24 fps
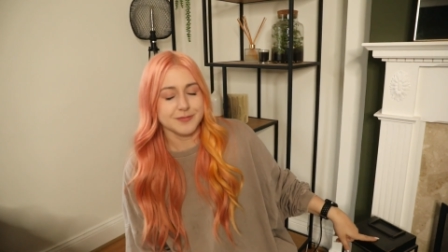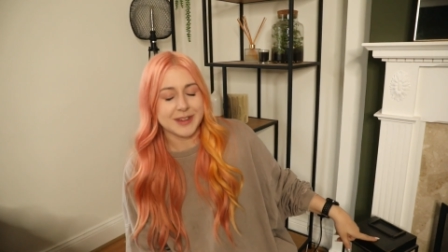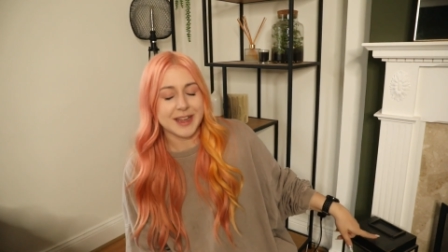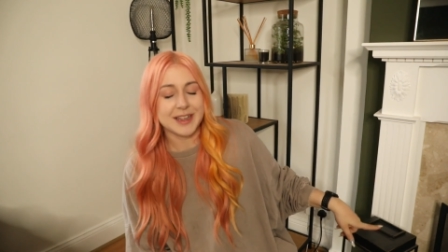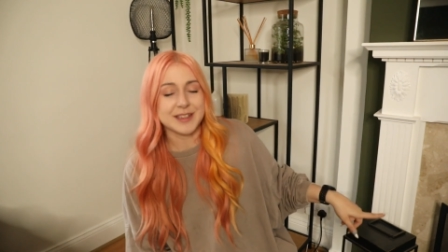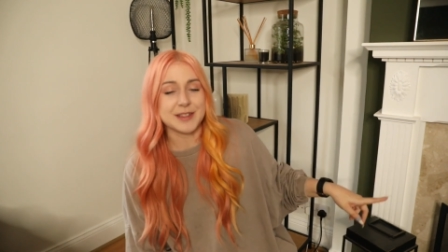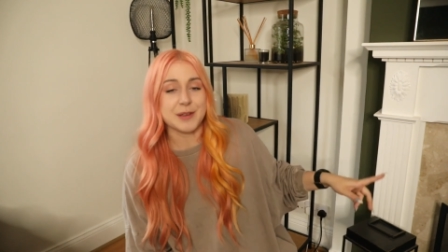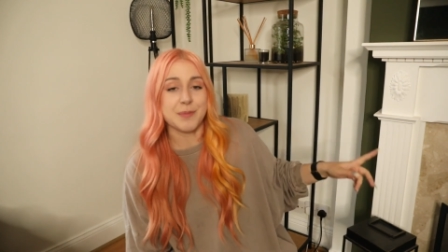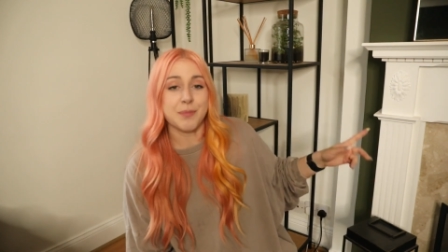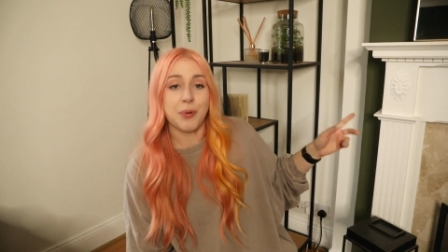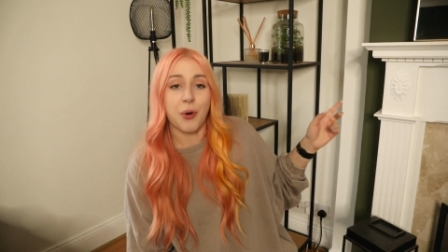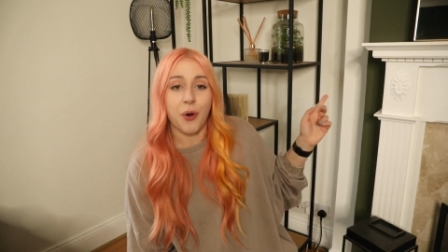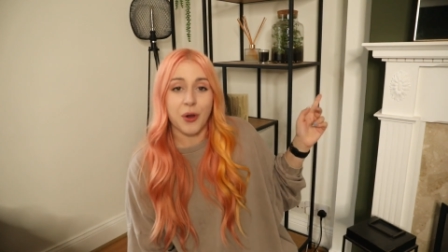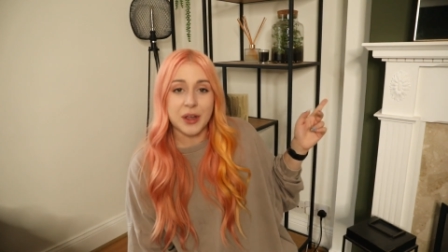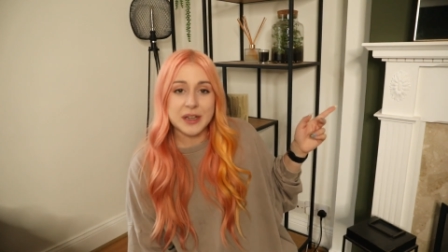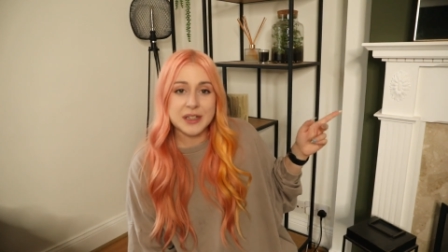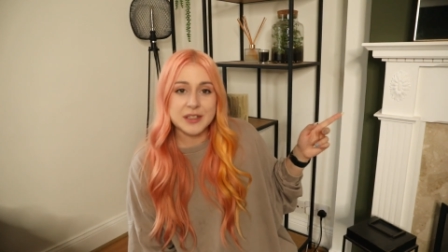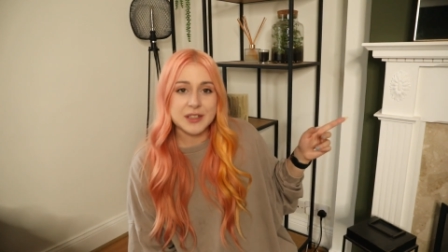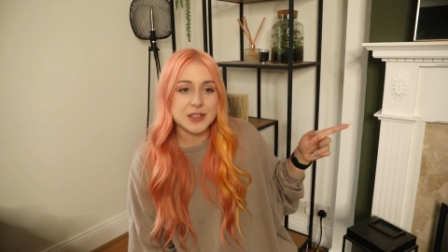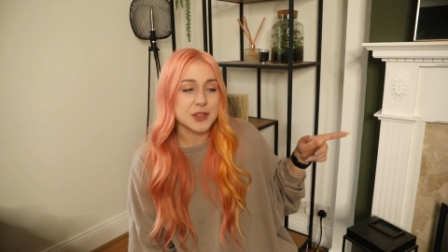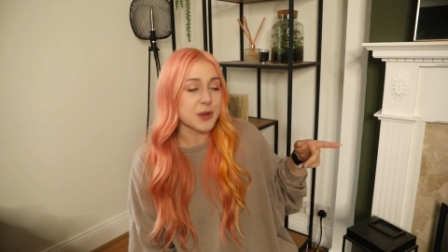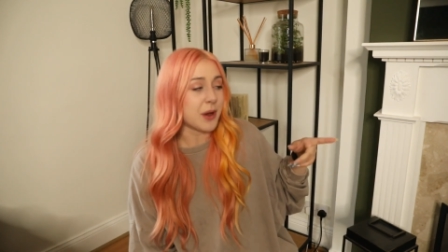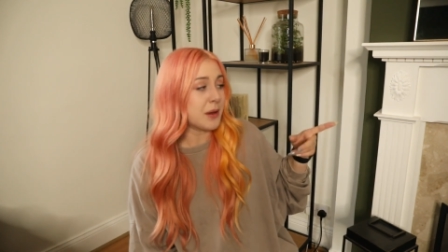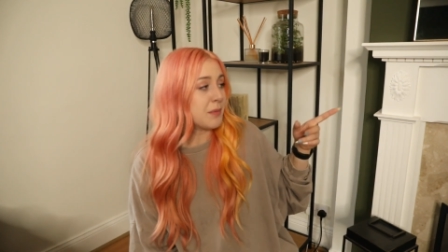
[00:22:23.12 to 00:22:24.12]
as a
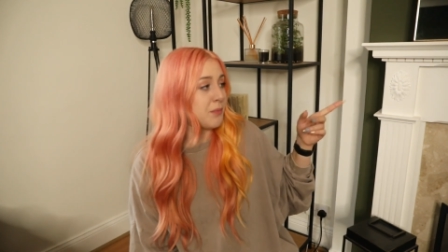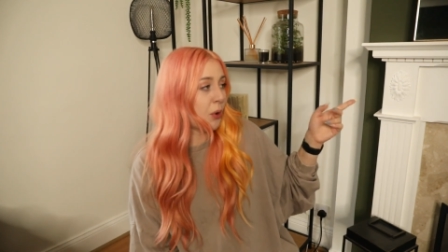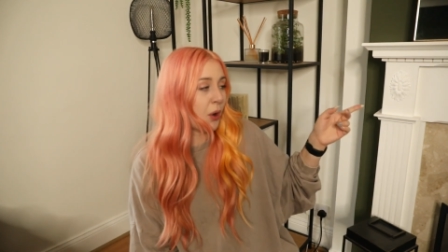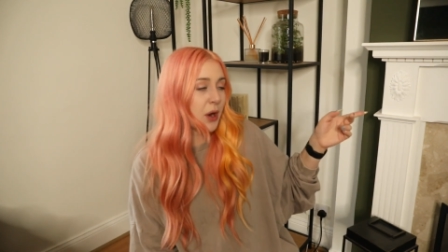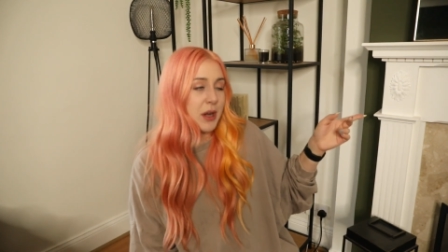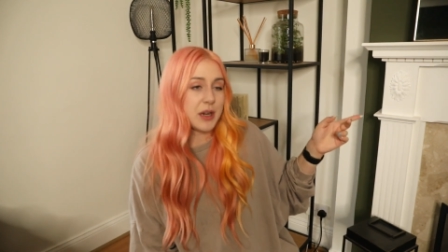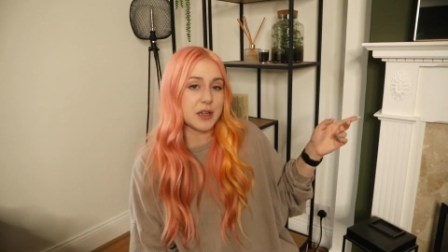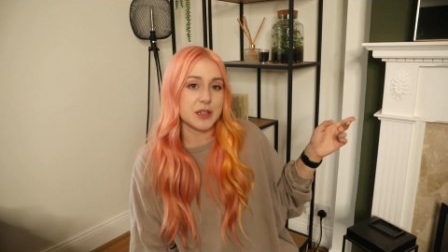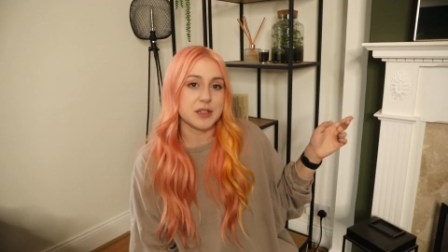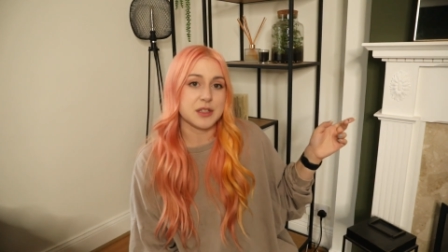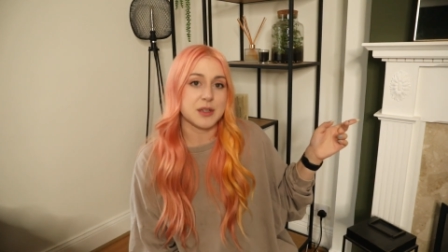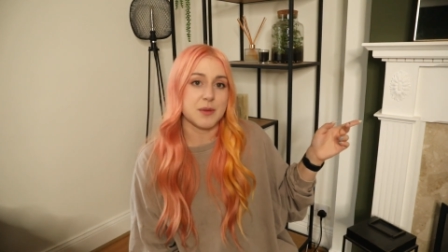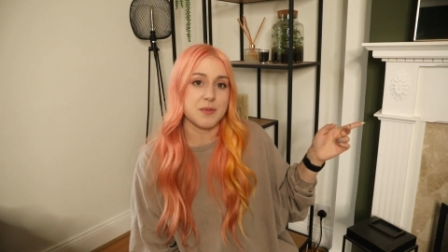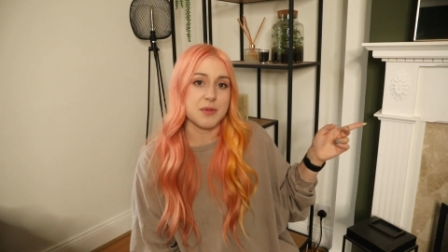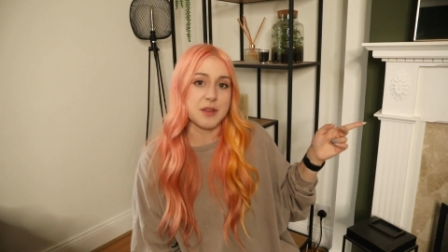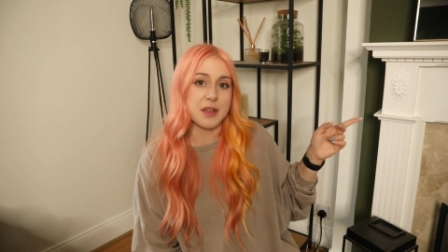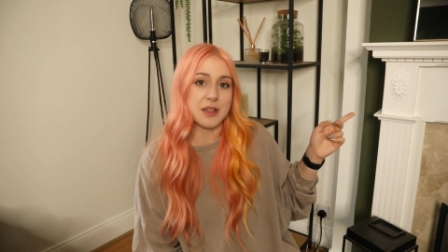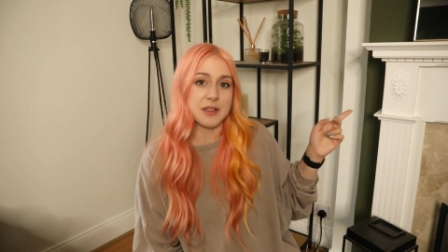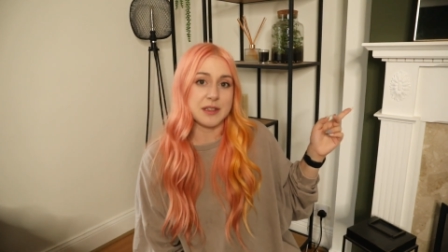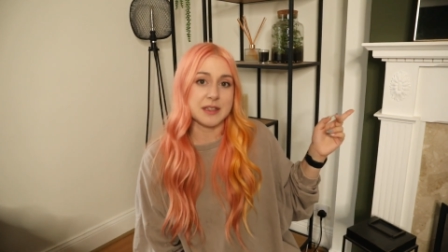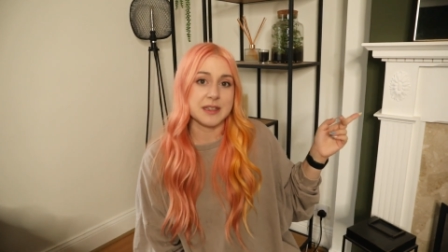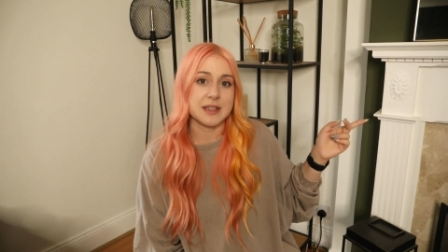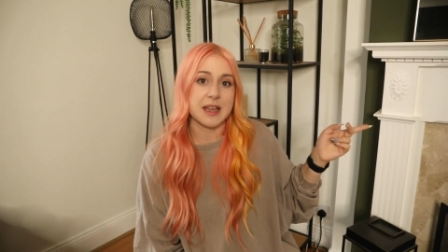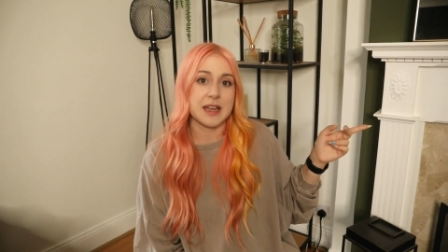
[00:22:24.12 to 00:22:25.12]
point, so I pointed
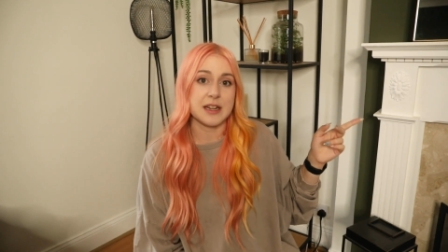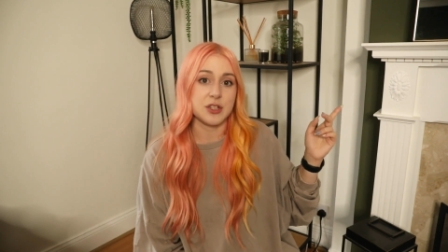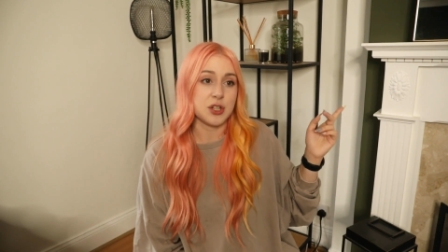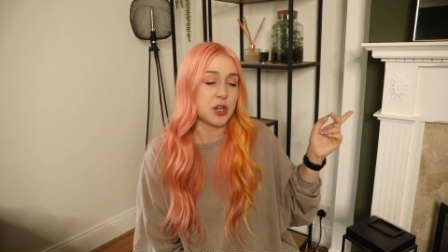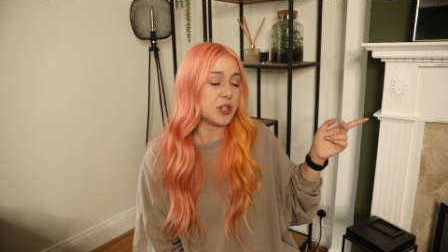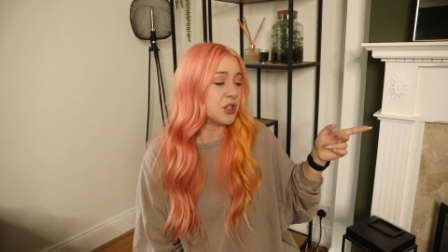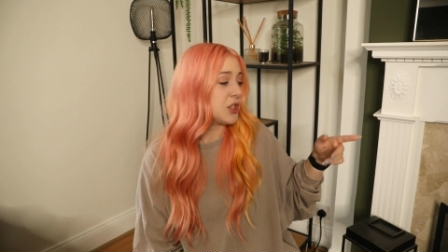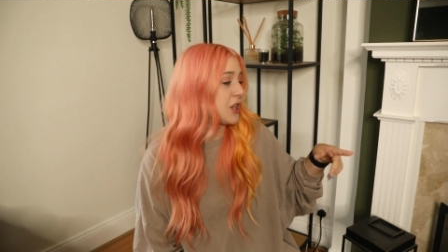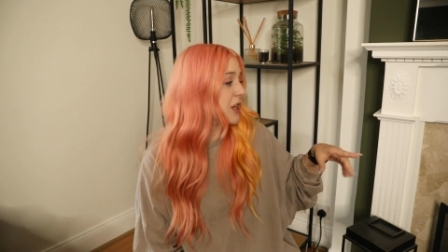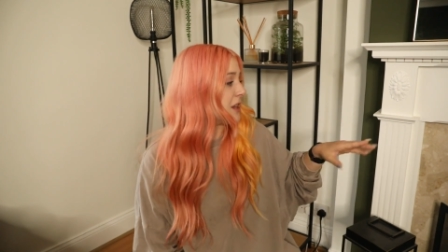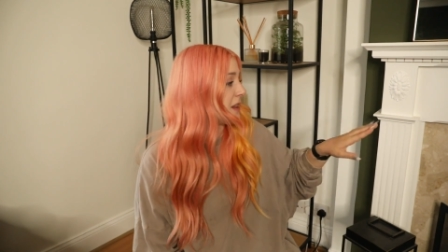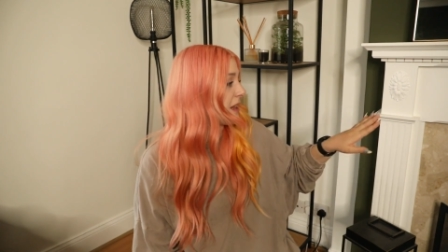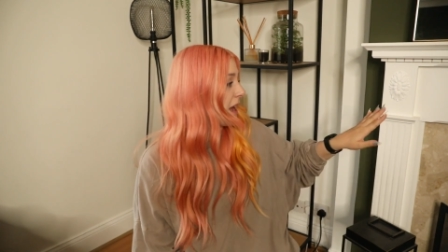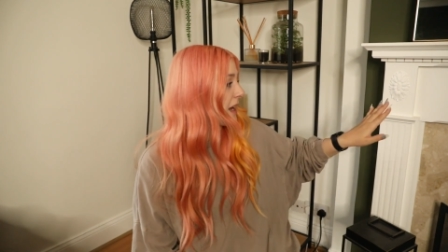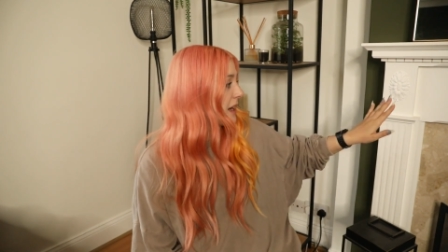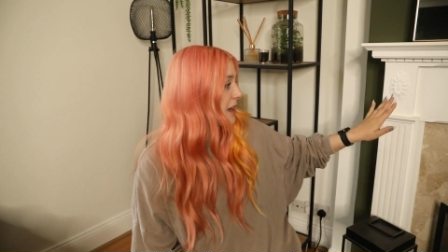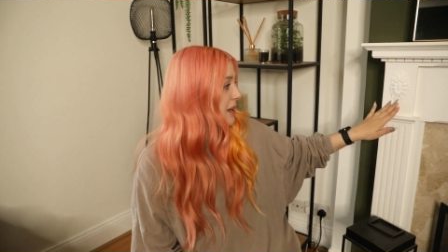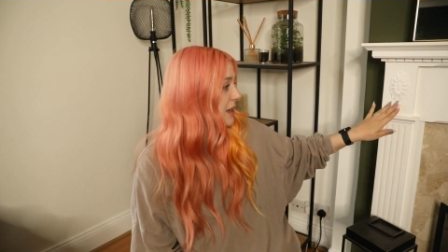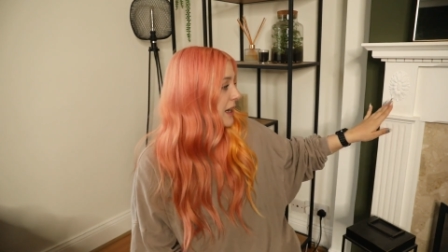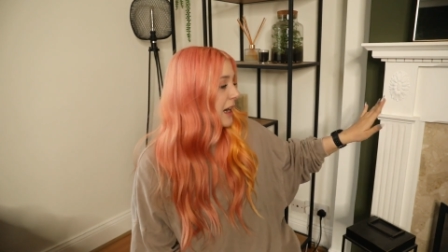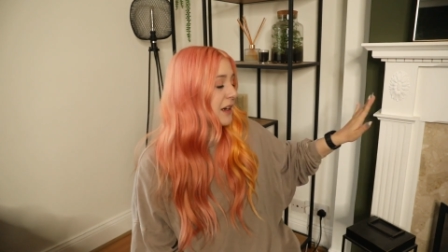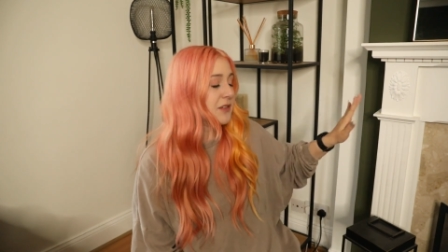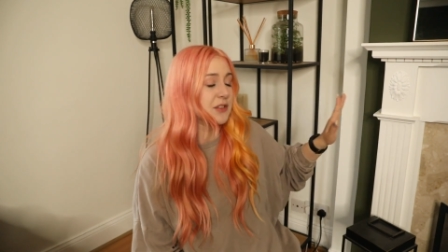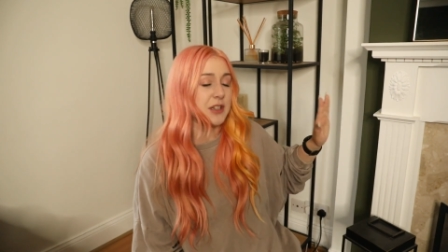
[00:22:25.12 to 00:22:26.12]
something, say touch, and then
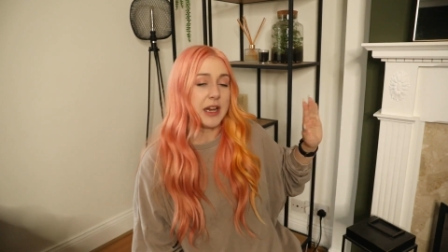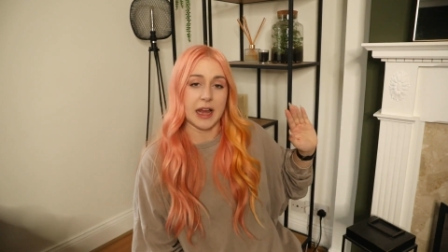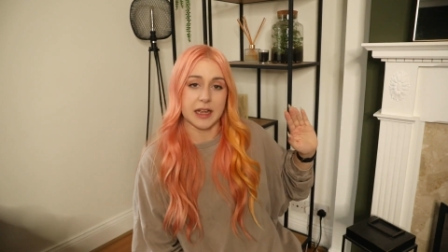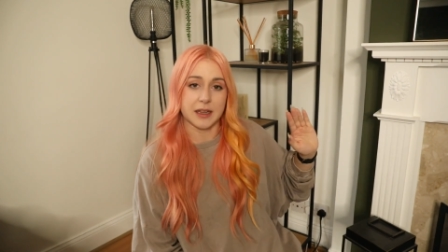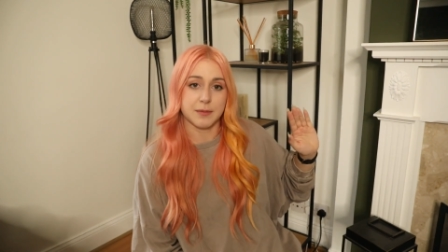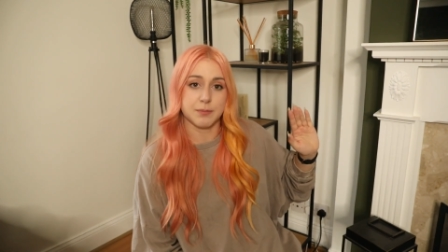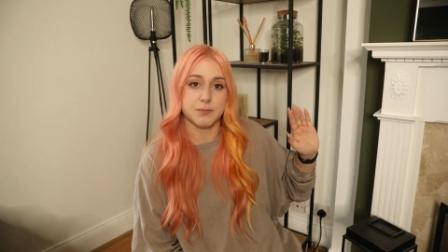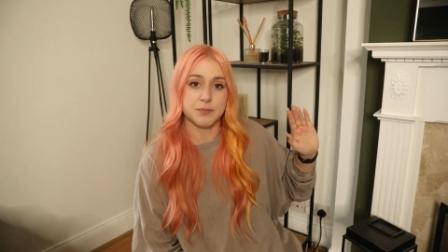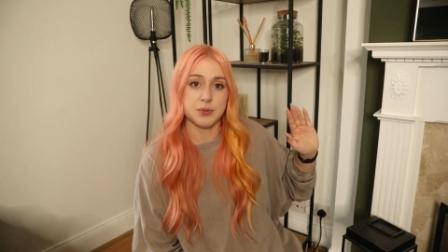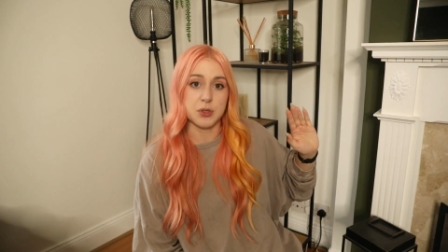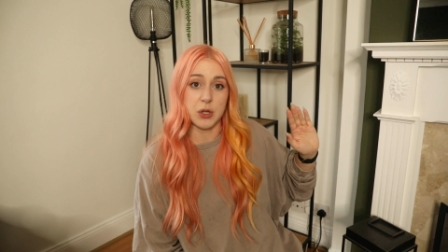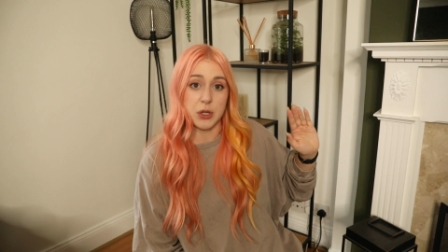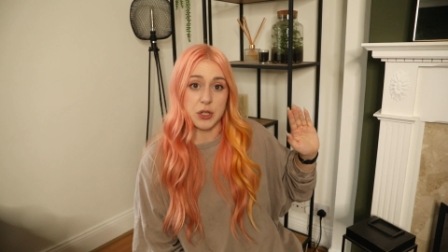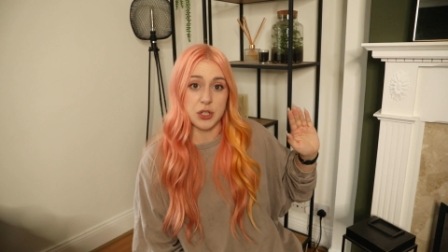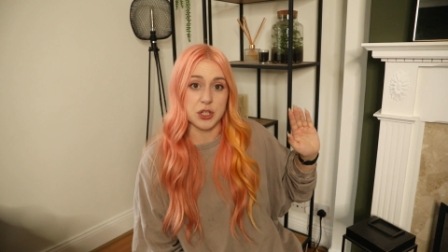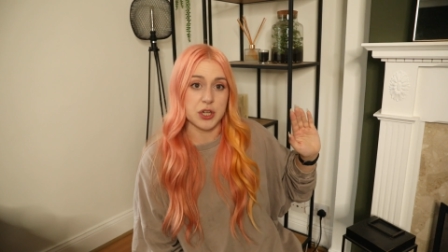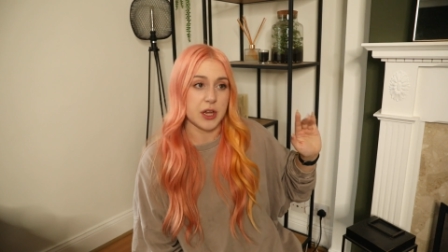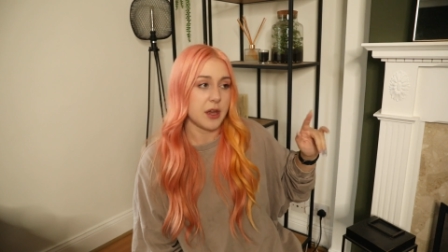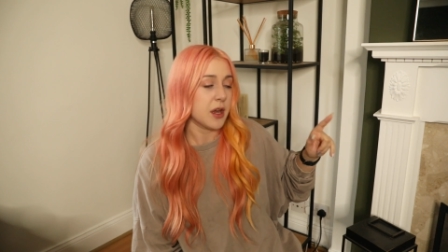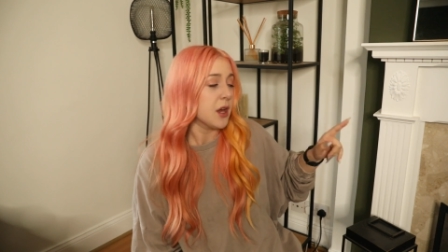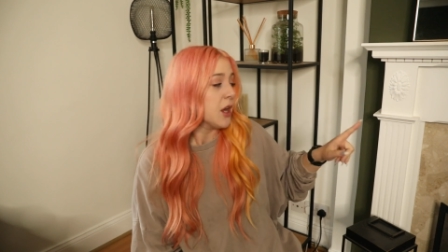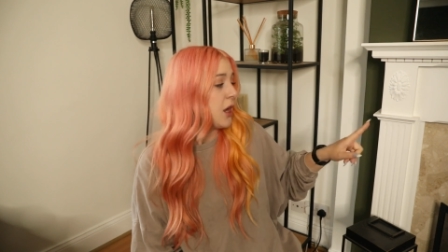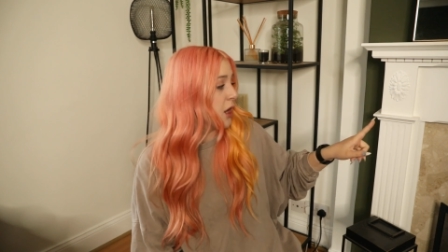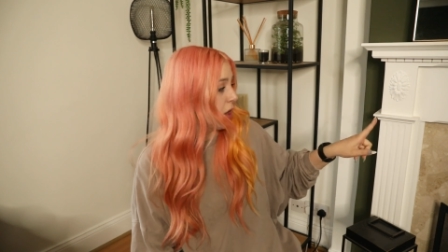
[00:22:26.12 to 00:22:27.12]
he'd have to like touch
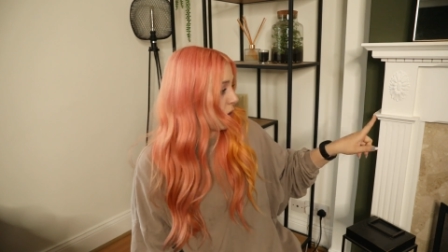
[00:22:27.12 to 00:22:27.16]
it